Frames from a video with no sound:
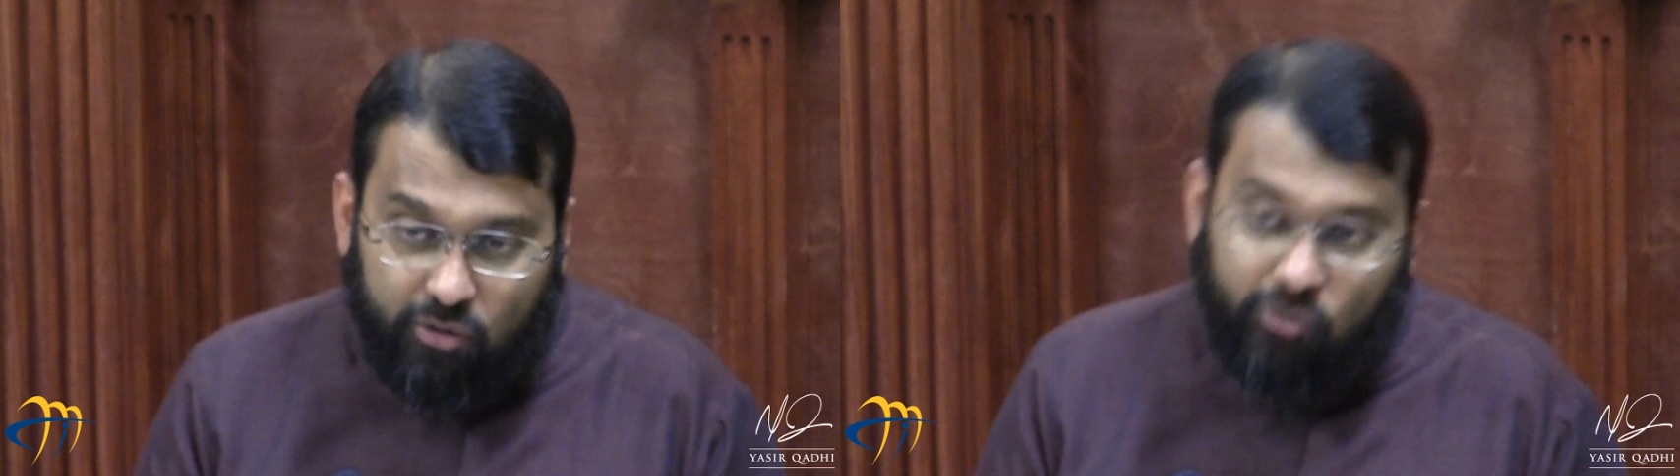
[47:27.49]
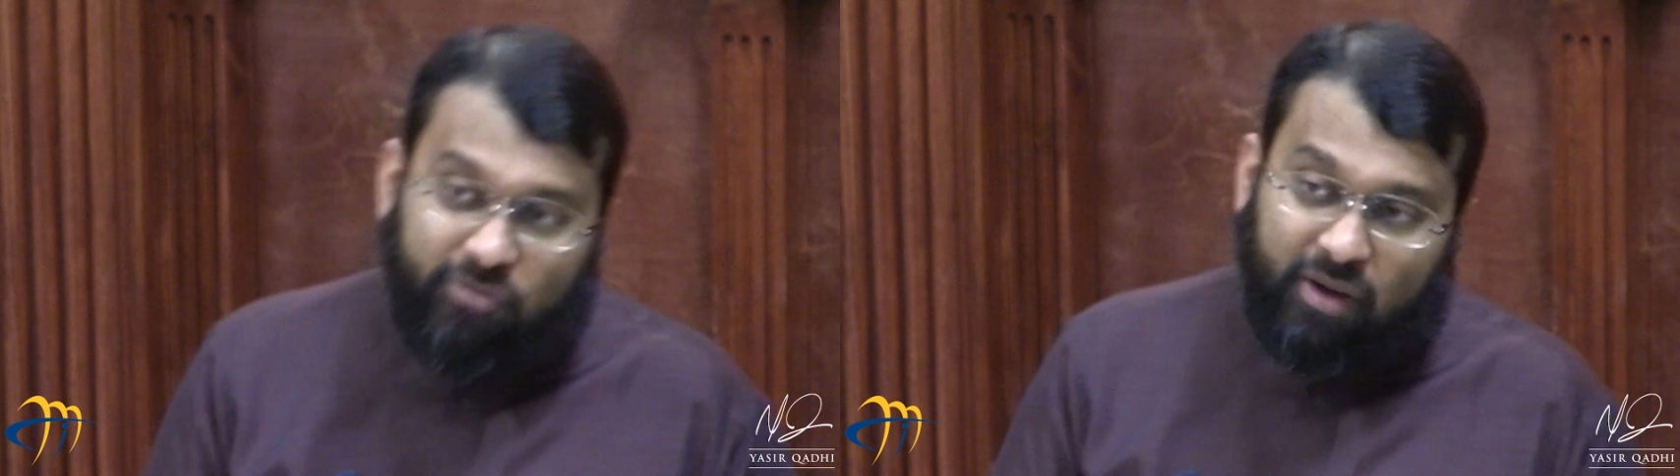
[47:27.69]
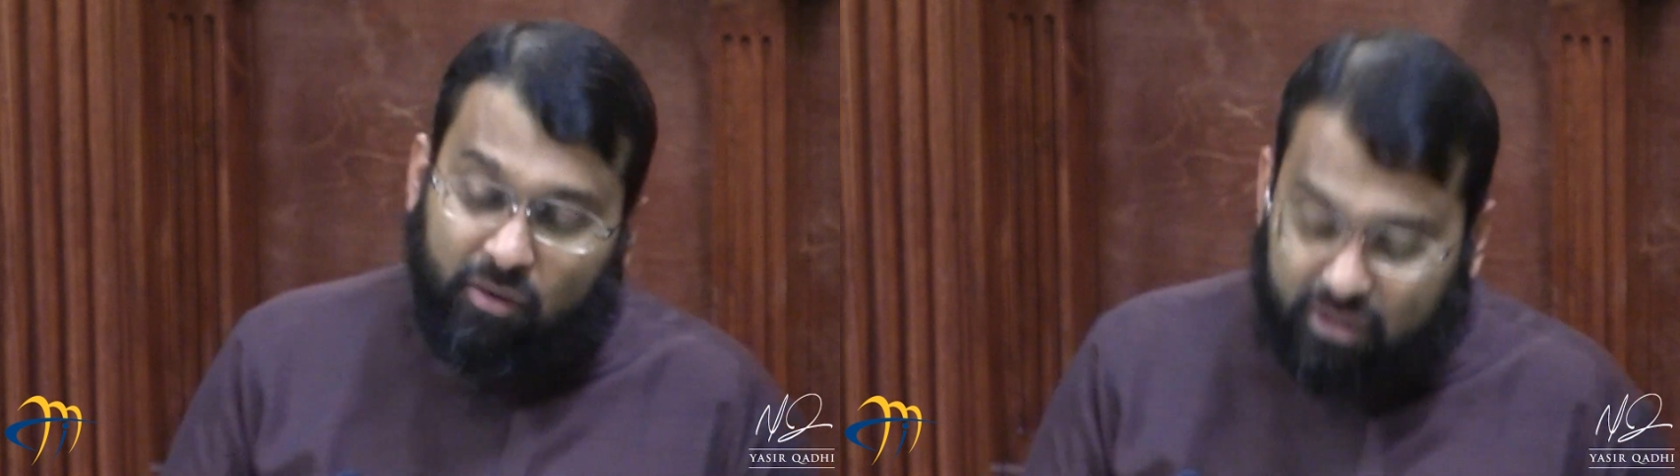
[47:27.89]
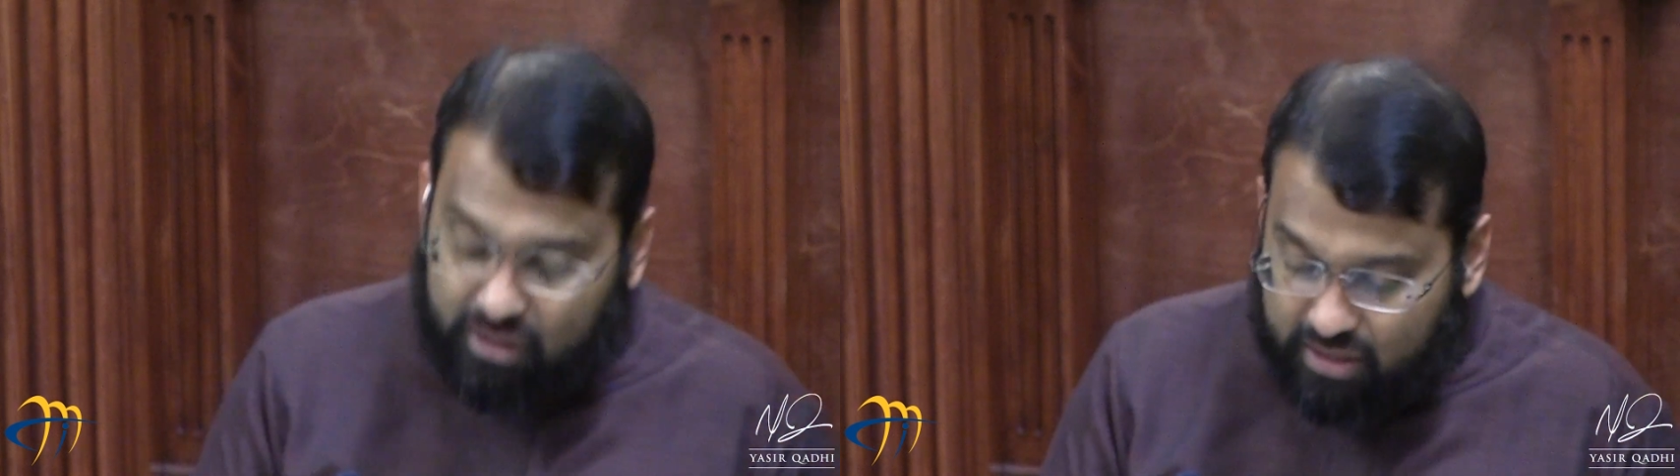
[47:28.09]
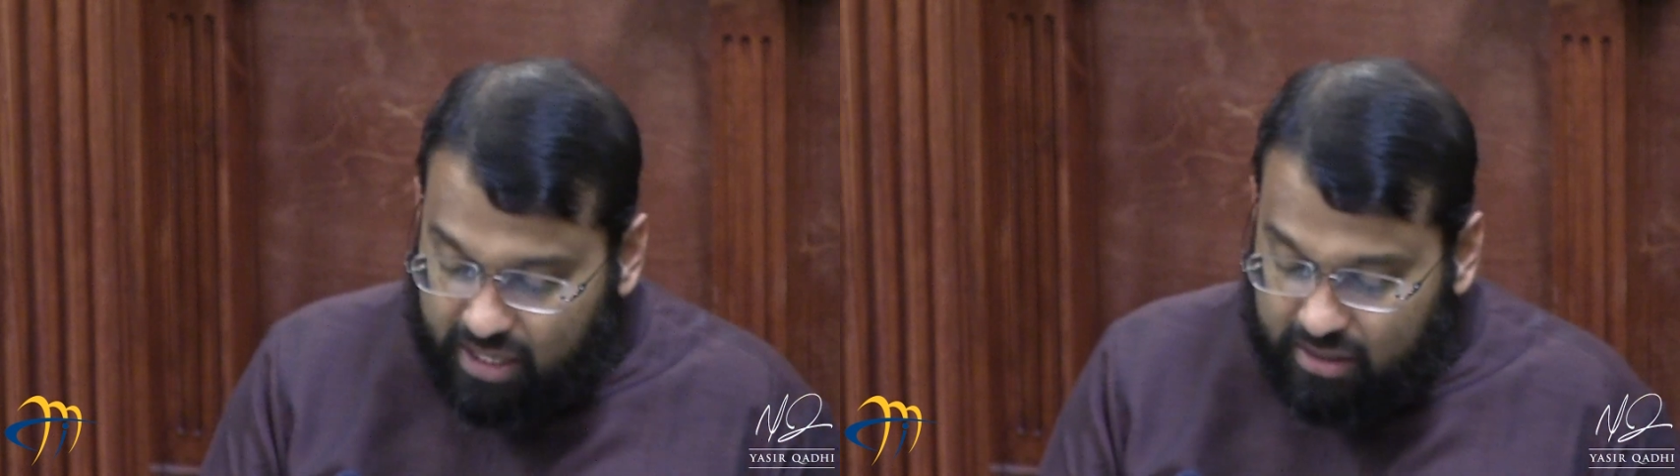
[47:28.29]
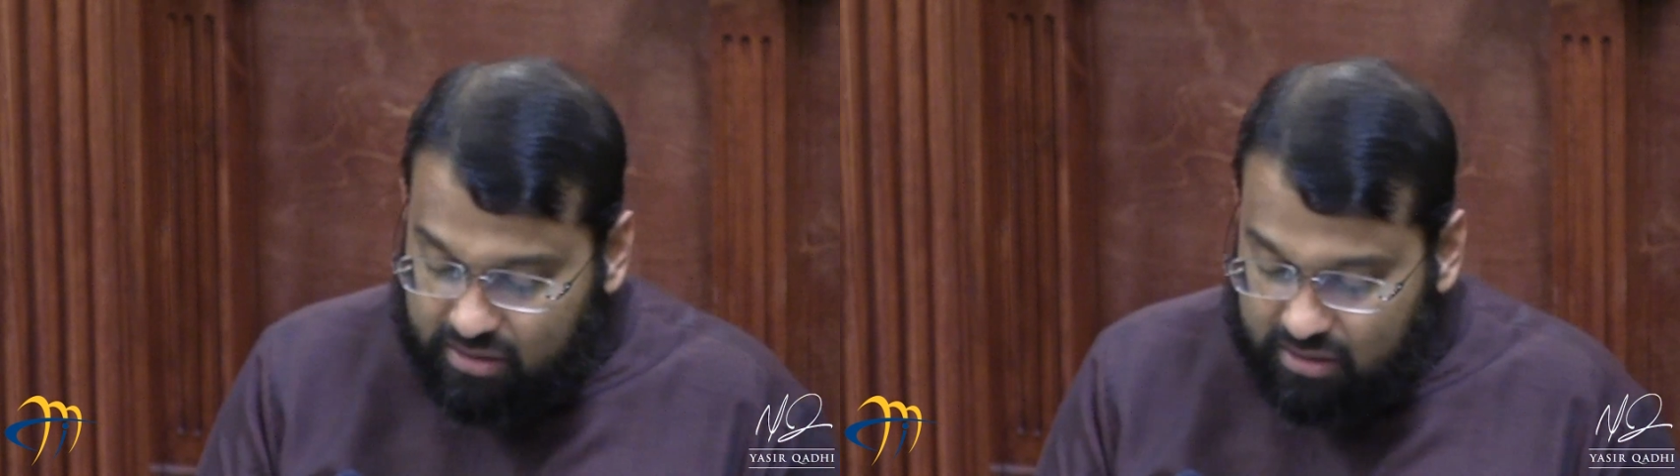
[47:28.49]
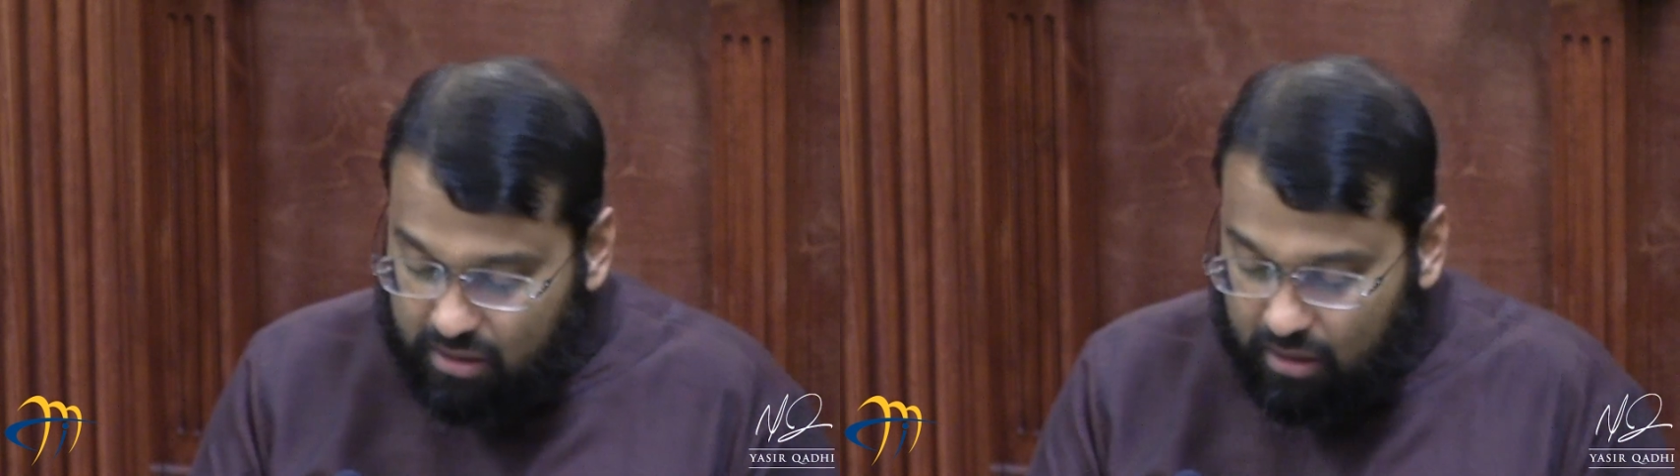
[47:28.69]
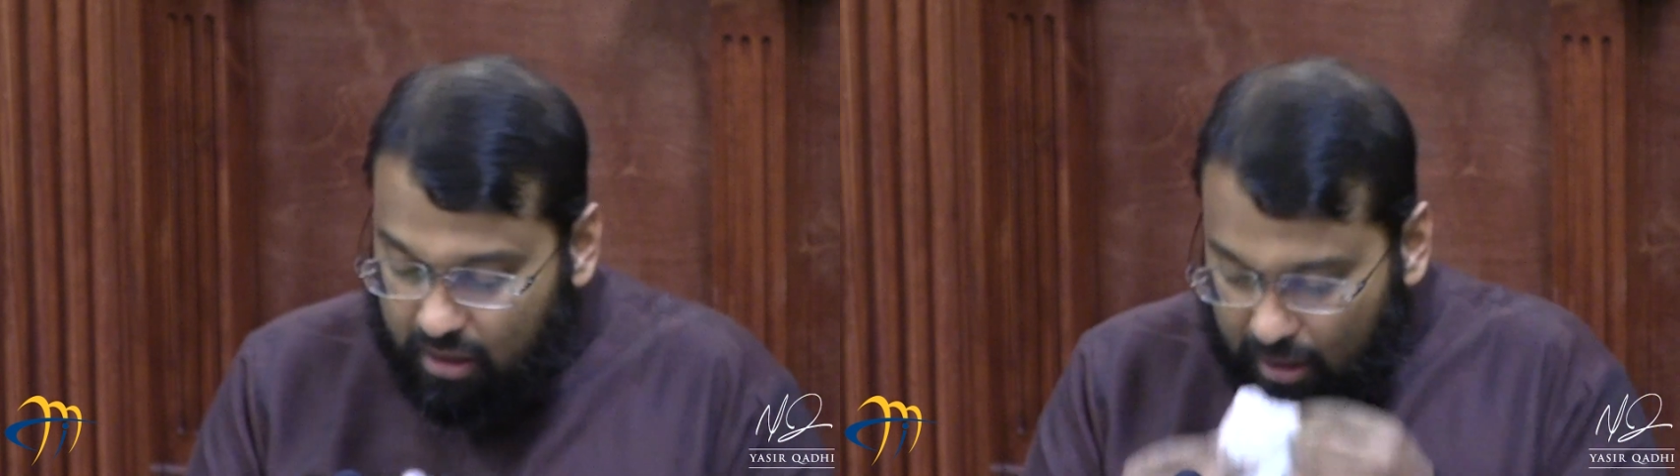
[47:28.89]
who founded the
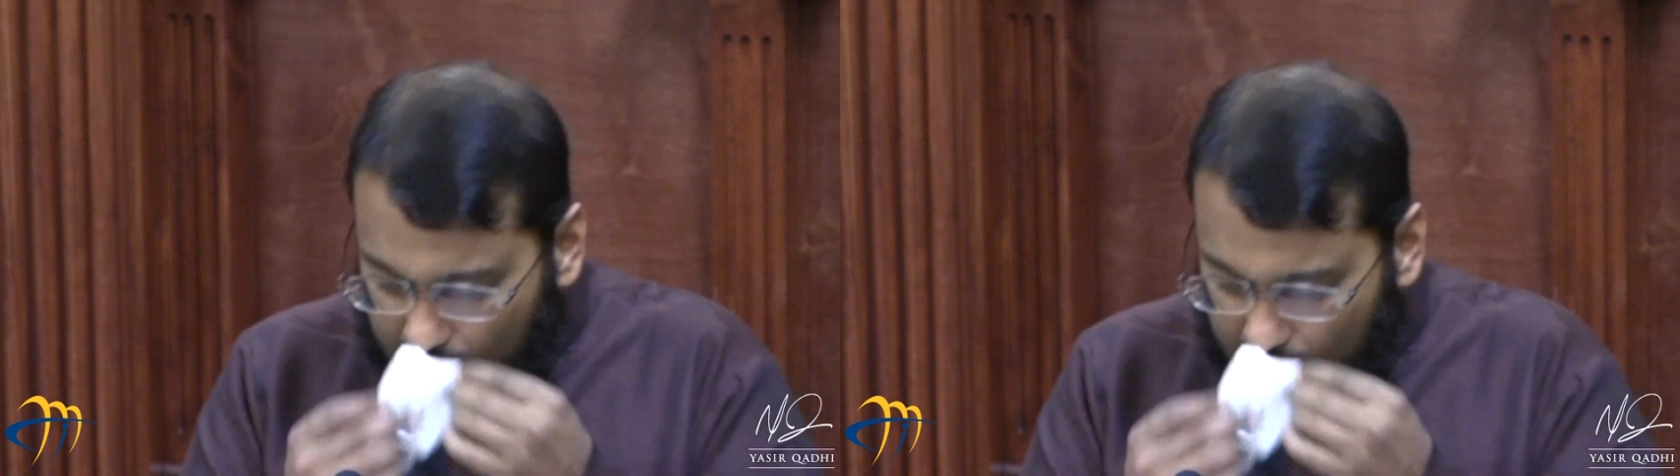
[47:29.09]
dynasty.